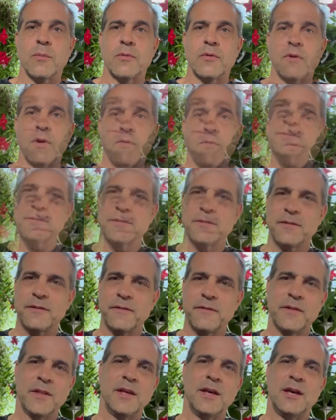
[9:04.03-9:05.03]
of government.
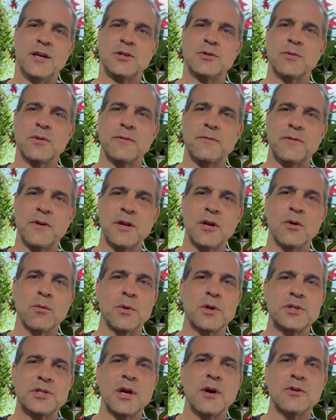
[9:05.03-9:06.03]
Enjoy the video.
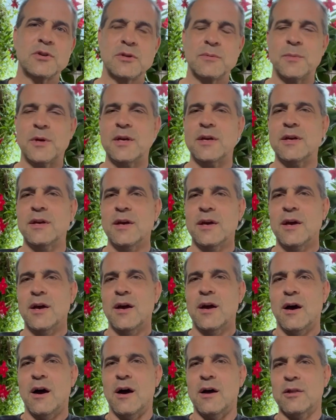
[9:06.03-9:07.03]
Reach out to me.
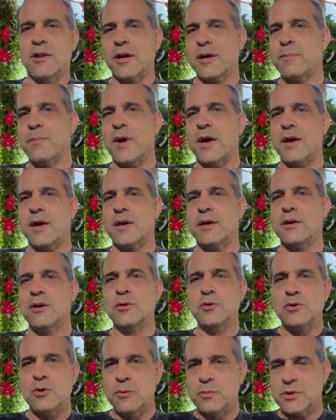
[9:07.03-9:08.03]
Like my
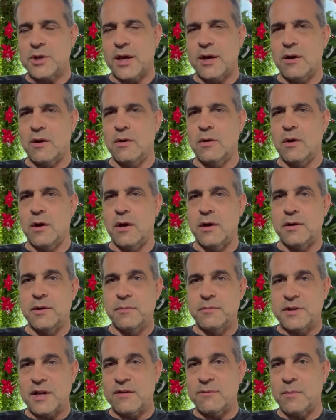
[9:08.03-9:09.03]
YouTube channel,
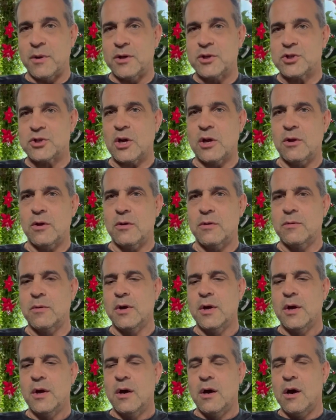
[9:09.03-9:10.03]
Dave Mongello.
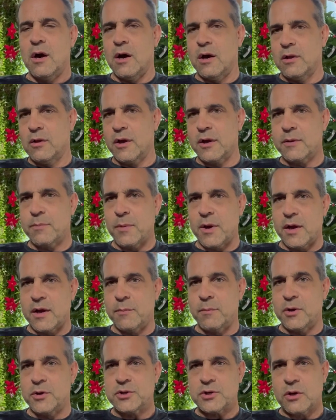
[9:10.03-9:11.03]
Like my
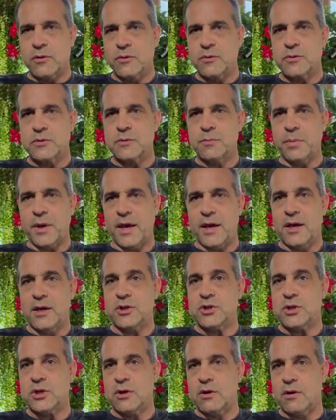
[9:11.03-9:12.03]
Mongello's
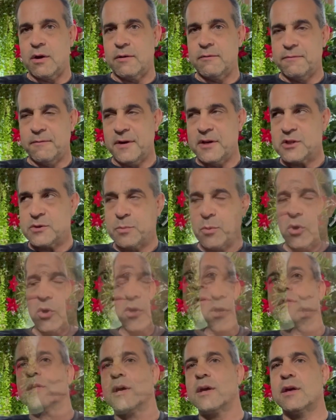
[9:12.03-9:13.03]
page here on
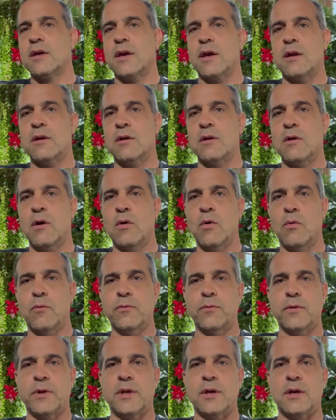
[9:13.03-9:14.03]
Facebook. Again,
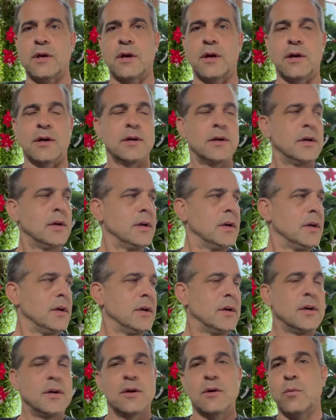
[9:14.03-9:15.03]
hopefully
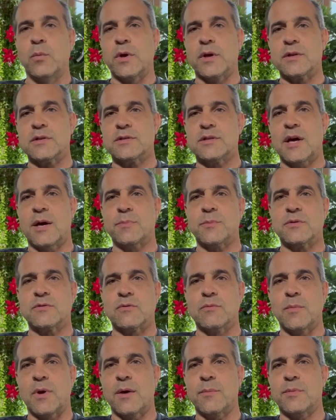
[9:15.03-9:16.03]
we can stop this
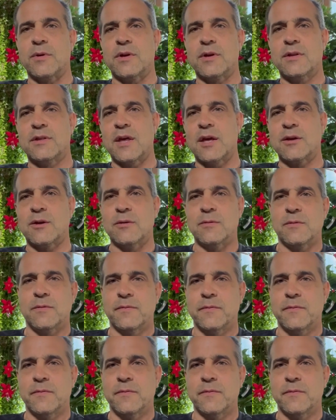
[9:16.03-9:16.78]
from happening. Thank you.